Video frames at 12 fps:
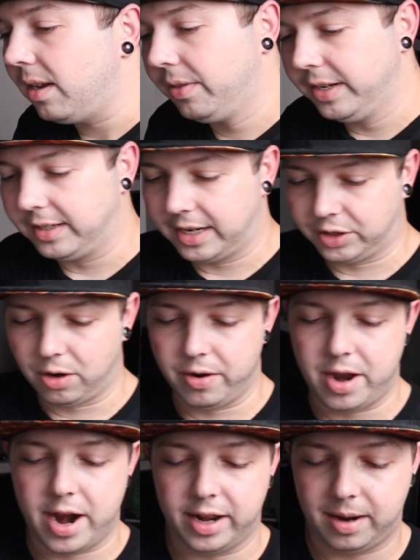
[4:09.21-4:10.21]
these guys are all
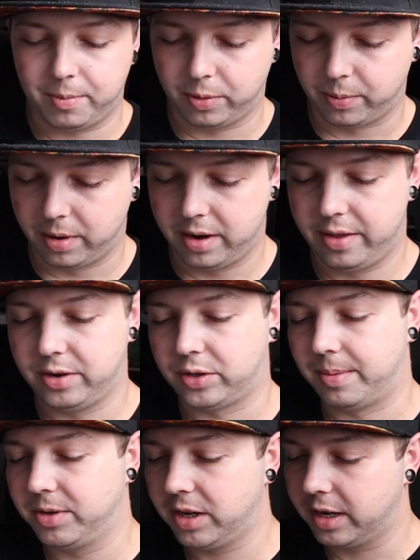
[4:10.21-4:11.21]
knotted up with one another,
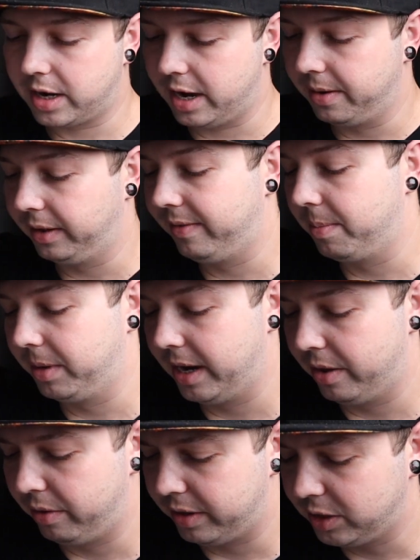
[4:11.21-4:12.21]
so I'm just going to kind of leave them
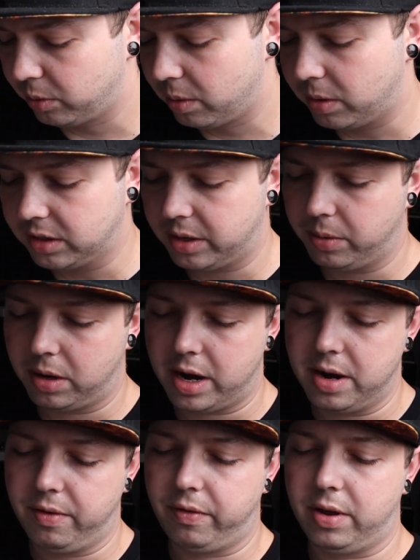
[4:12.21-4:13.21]
together. These were the ones that were
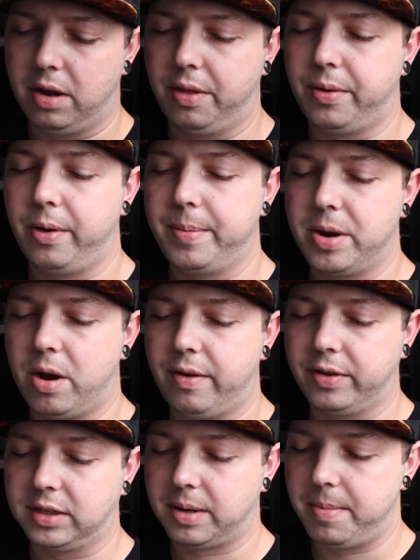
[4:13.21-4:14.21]
kind of throwing me
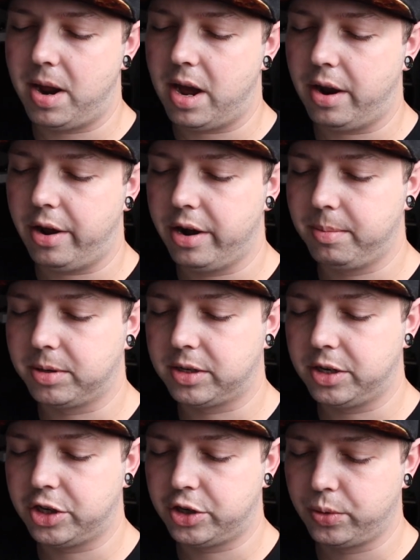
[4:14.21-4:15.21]
off because I'm not
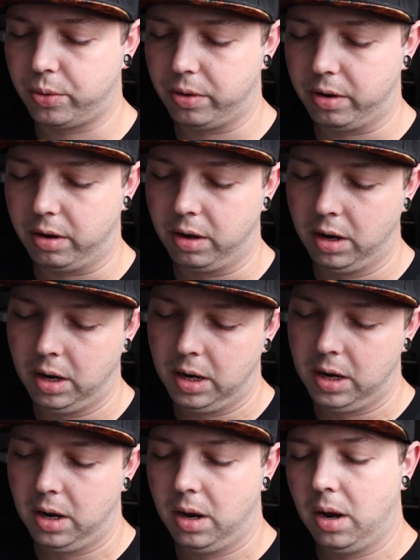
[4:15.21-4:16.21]
100% sure
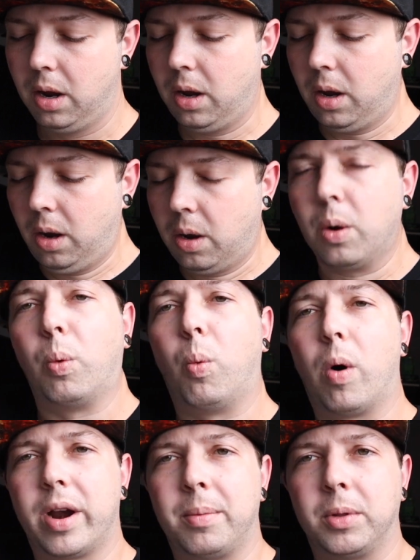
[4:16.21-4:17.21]

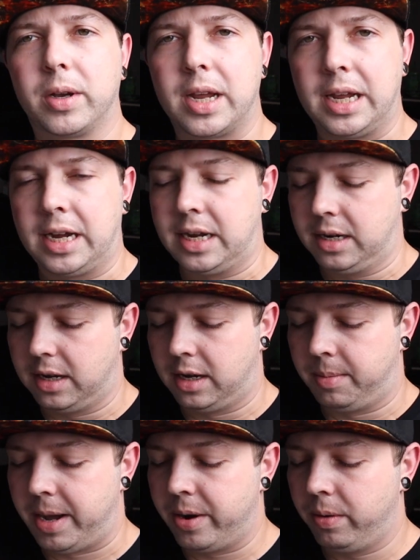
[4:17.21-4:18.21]
what I'm looking at.
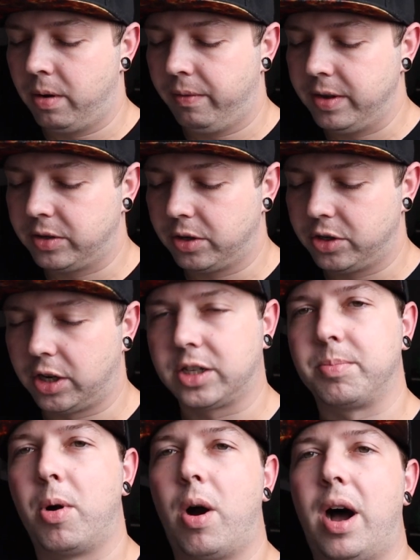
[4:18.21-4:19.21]
I don't know if these are
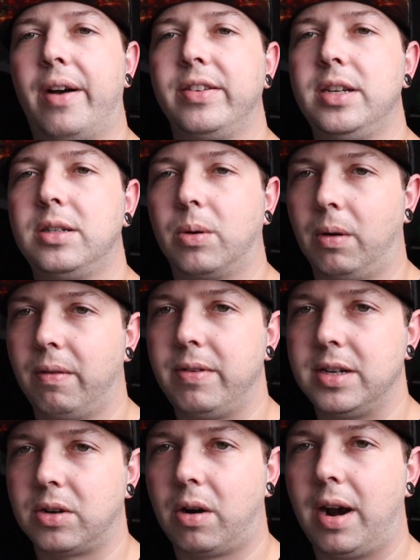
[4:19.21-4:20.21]
just Mojaves or if
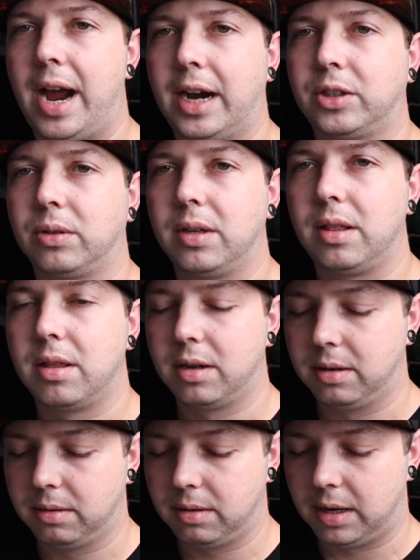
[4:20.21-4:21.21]
these are actually
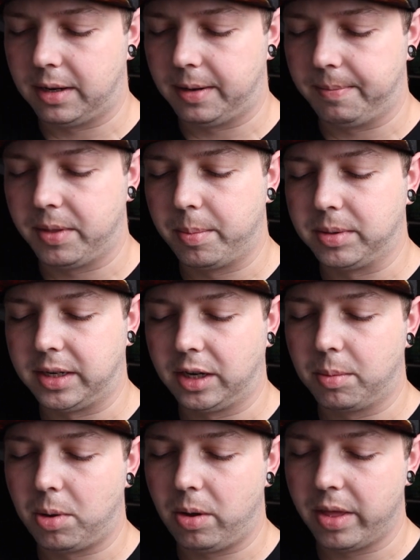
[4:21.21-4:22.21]
the
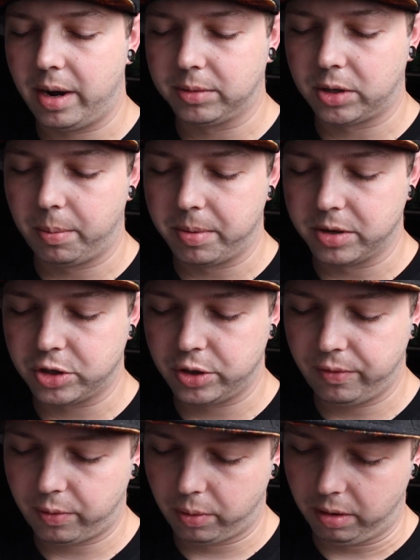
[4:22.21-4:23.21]
Bazinga ball that I was hoping to
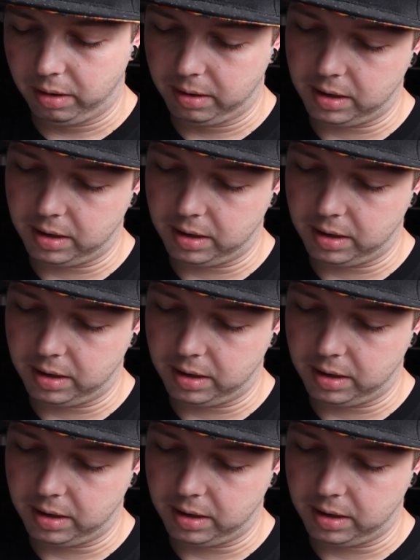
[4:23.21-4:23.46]
shoot for.